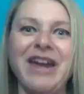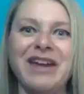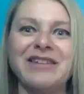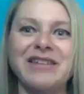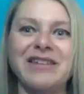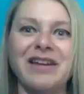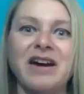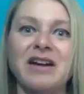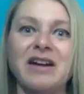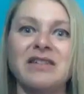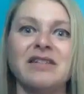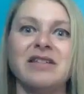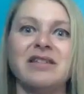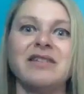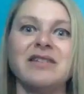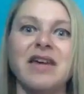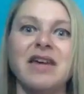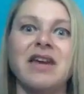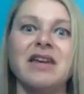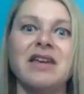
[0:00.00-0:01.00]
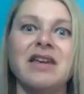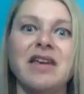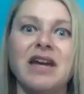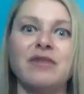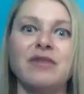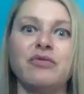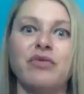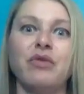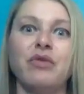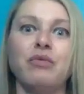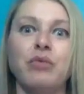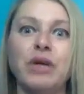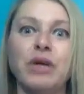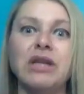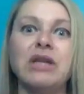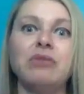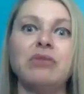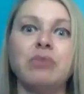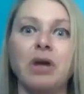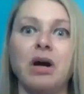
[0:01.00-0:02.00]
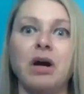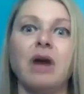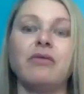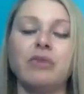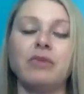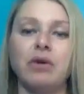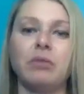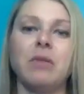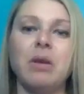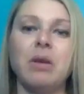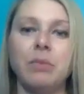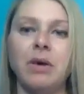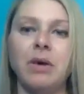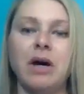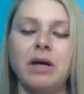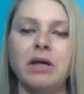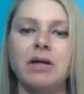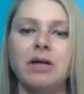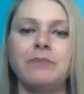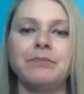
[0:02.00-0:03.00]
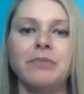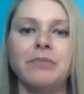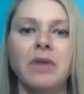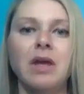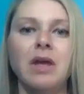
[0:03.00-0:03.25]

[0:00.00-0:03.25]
antioxidants I can get for really recovering my body.